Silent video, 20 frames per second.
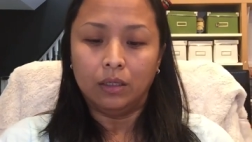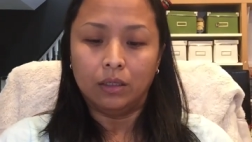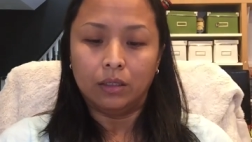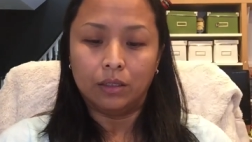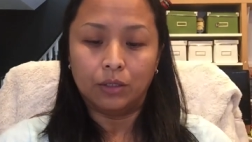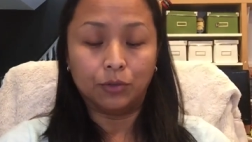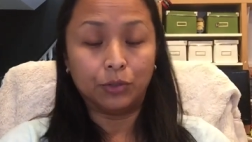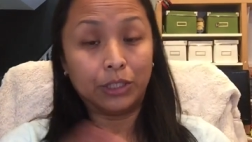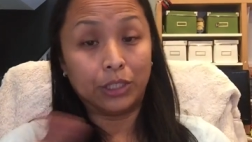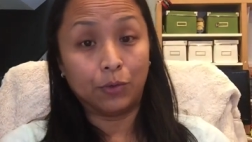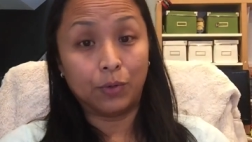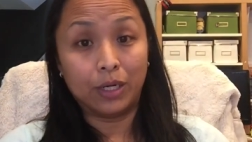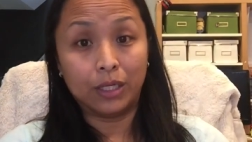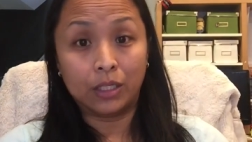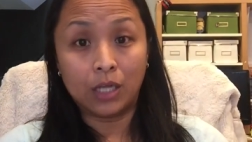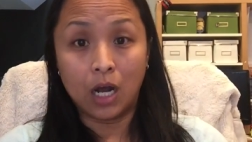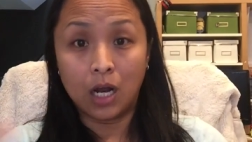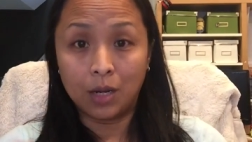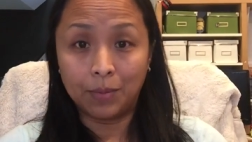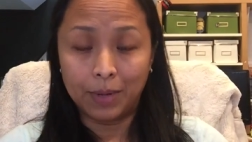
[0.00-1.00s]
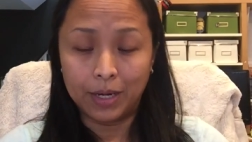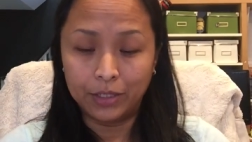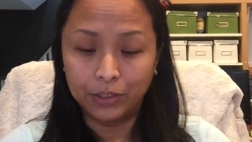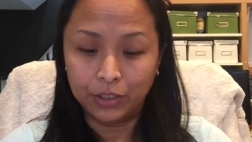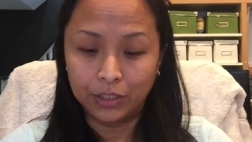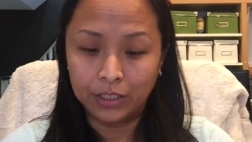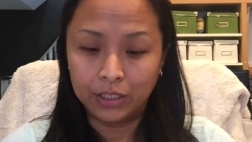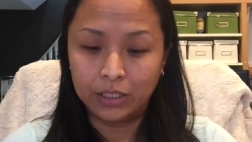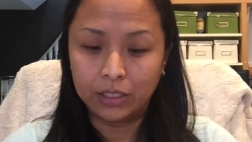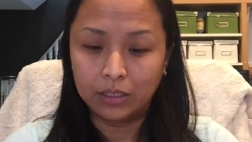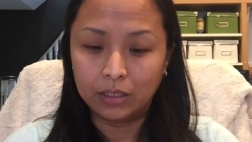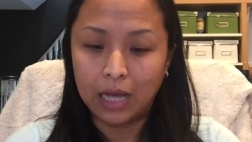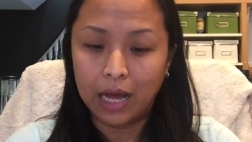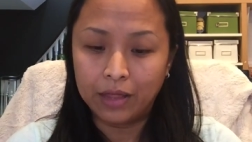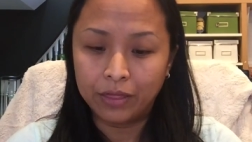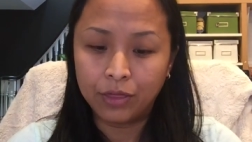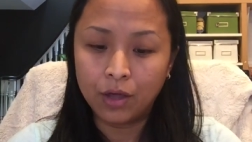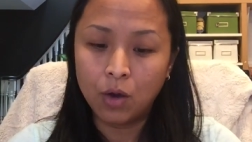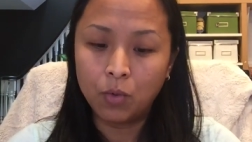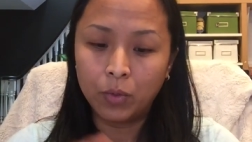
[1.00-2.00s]
the reason I want to talk about it, I
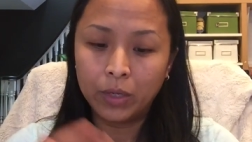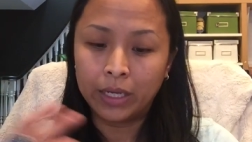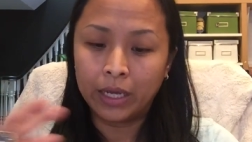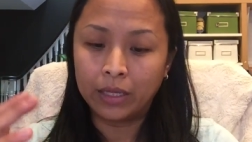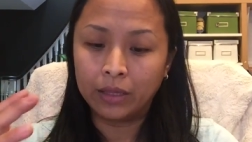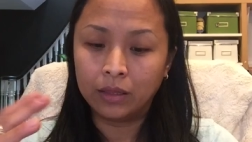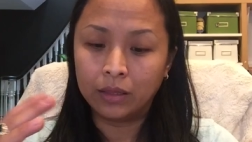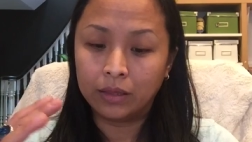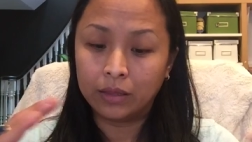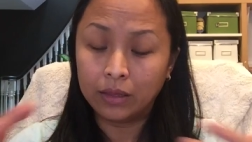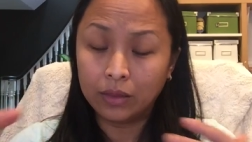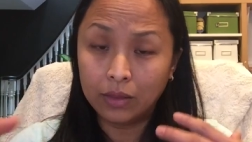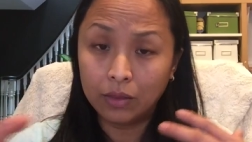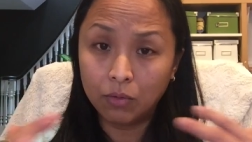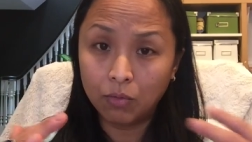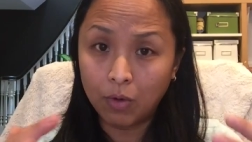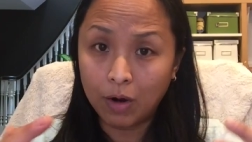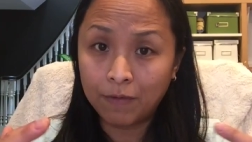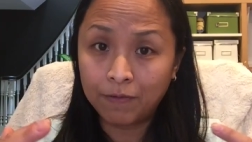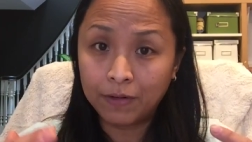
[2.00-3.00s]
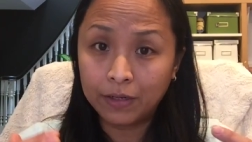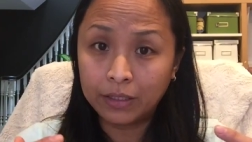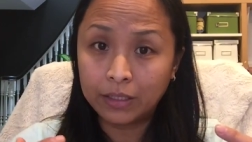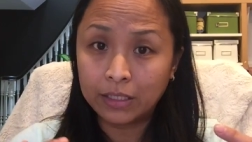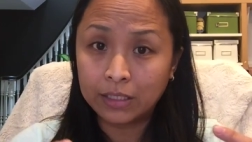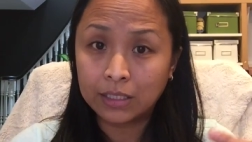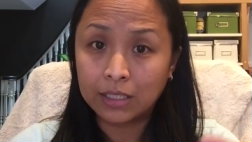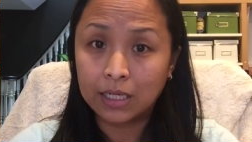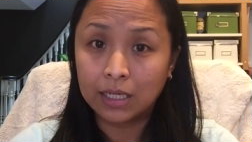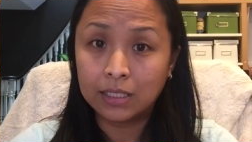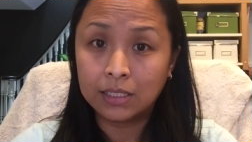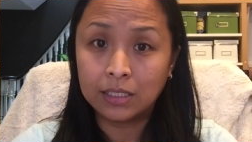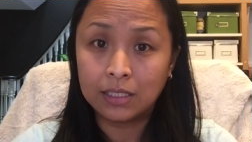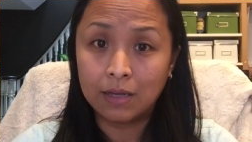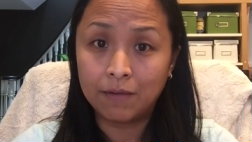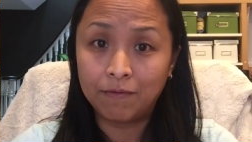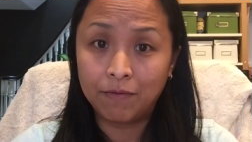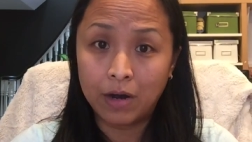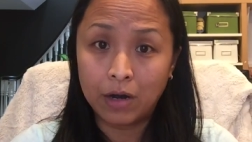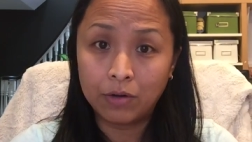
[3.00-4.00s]
thought we can roughly discuss
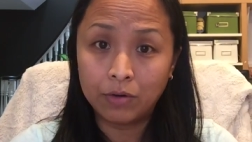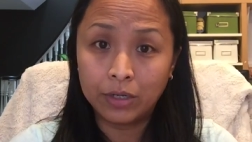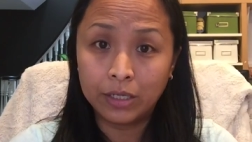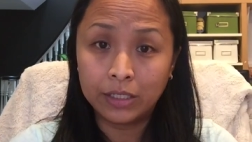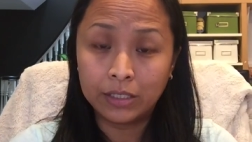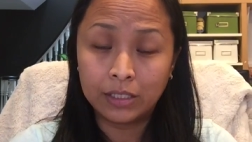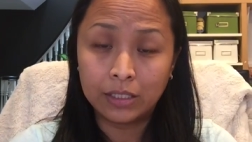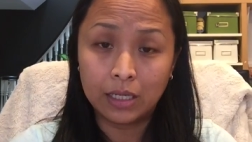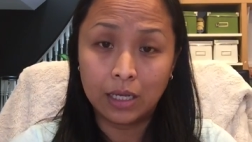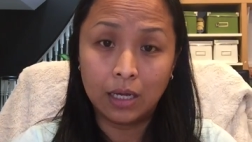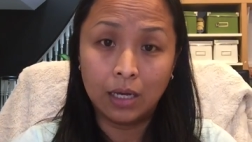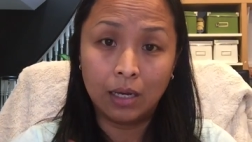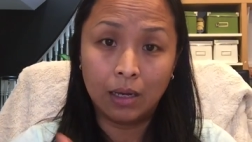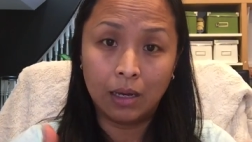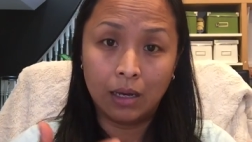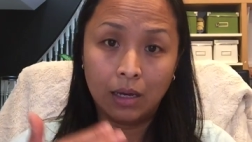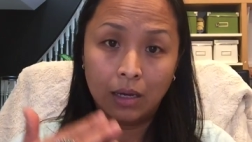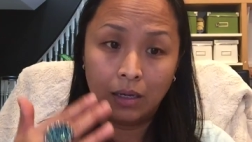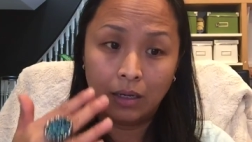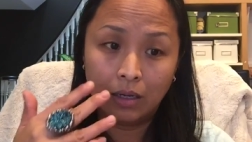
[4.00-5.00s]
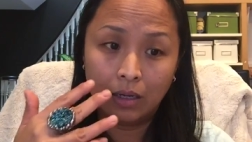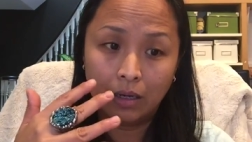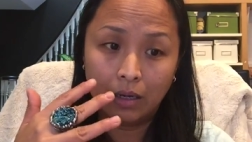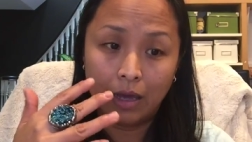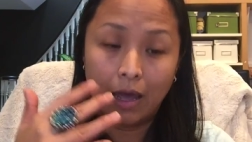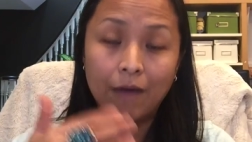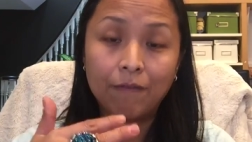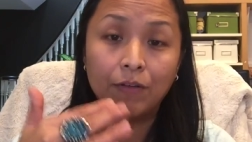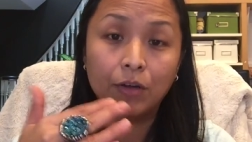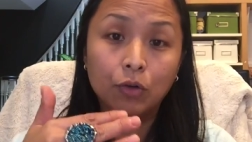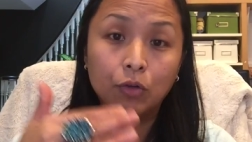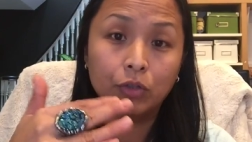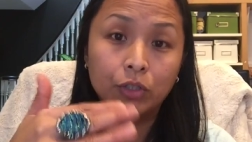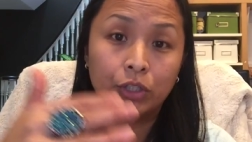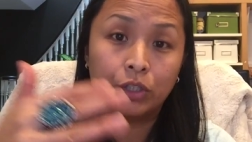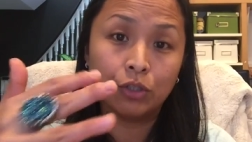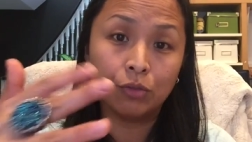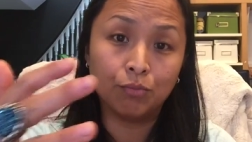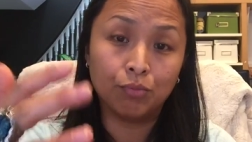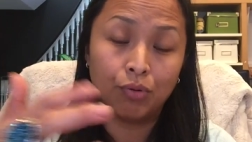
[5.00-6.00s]
the various
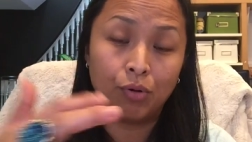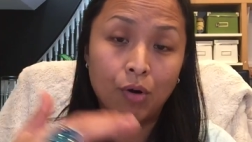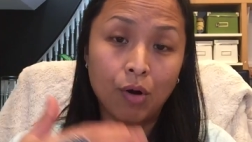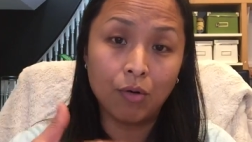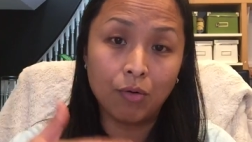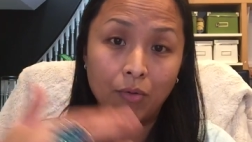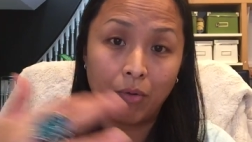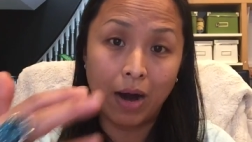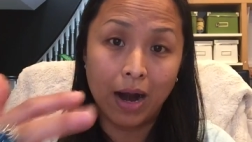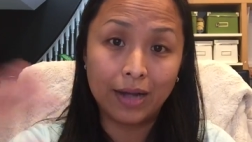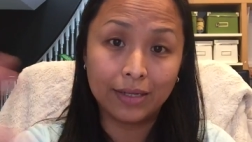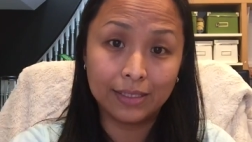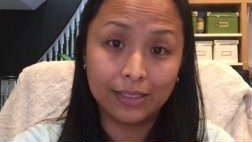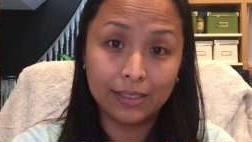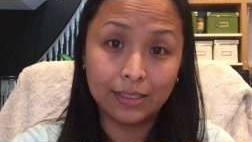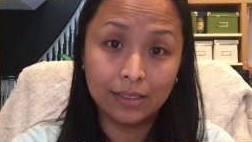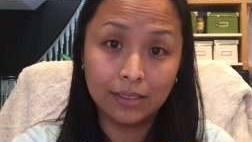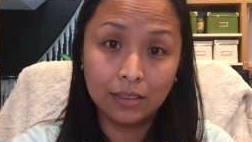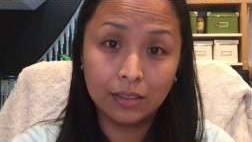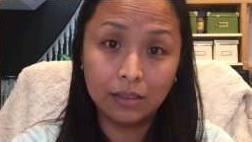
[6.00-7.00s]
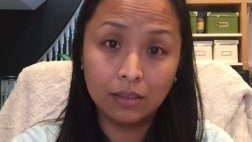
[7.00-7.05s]
evolution progress.